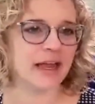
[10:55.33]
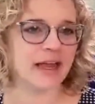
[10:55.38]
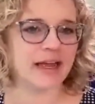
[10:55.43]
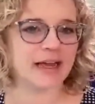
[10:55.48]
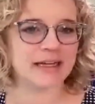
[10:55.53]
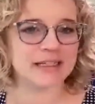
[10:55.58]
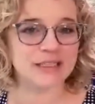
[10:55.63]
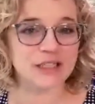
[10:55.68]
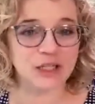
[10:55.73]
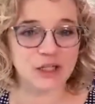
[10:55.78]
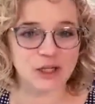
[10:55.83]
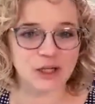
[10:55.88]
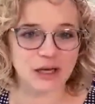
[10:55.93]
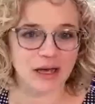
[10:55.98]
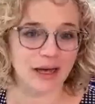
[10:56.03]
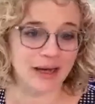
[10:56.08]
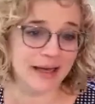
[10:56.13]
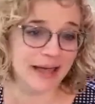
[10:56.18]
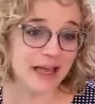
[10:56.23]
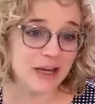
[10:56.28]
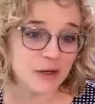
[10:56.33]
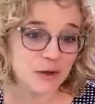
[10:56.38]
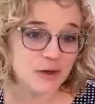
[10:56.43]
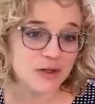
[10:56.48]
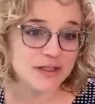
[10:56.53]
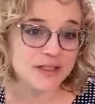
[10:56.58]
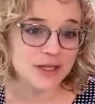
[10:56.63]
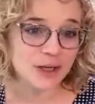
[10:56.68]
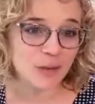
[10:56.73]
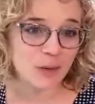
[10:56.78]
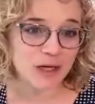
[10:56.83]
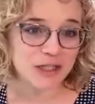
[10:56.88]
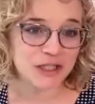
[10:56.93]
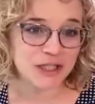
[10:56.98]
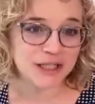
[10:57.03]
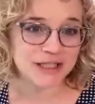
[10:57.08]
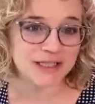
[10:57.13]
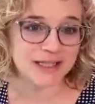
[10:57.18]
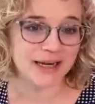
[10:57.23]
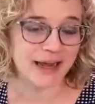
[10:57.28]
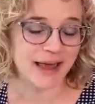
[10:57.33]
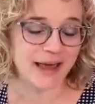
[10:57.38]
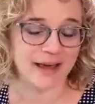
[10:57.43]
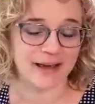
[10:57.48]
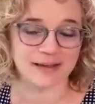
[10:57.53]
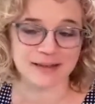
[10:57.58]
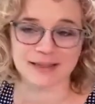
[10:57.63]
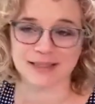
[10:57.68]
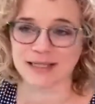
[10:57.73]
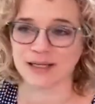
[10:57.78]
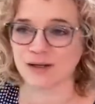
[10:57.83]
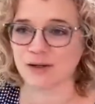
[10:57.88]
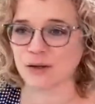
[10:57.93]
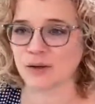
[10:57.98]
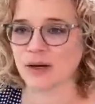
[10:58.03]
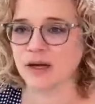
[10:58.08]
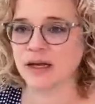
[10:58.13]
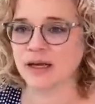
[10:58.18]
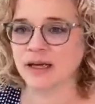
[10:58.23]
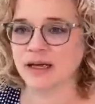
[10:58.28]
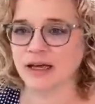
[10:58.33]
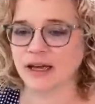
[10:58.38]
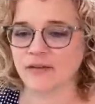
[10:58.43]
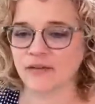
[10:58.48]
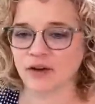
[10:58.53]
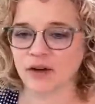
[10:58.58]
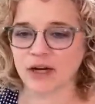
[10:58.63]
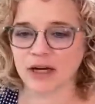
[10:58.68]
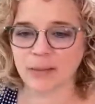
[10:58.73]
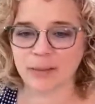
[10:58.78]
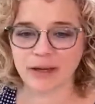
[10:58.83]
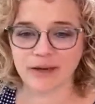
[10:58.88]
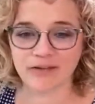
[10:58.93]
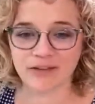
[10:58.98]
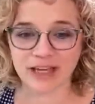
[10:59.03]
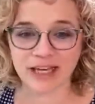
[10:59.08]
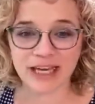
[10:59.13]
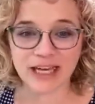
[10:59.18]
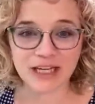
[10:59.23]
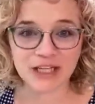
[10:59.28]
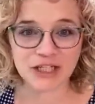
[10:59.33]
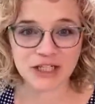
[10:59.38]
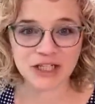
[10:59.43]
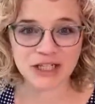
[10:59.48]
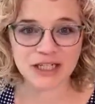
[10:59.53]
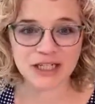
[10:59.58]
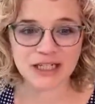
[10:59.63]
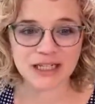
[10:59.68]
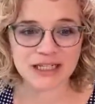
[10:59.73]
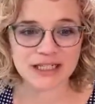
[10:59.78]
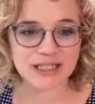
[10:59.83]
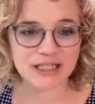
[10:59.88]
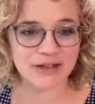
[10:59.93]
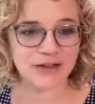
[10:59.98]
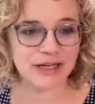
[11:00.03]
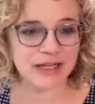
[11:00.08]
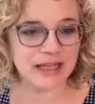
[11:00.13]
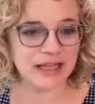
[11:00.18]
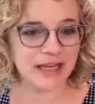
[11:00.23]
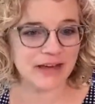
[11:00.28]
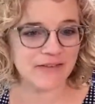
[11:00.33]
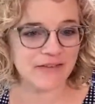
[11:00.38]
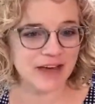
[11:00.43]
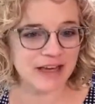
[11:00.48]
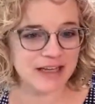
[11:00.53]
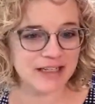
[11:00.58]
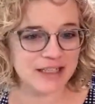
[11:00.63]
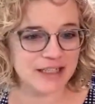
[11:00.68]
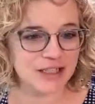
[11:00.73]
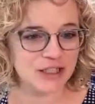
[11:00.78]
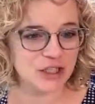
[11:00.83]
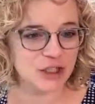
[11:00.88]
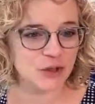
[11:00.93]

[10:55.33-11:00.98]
and again, you can start watching today. So if you're going to be on vacation during the event,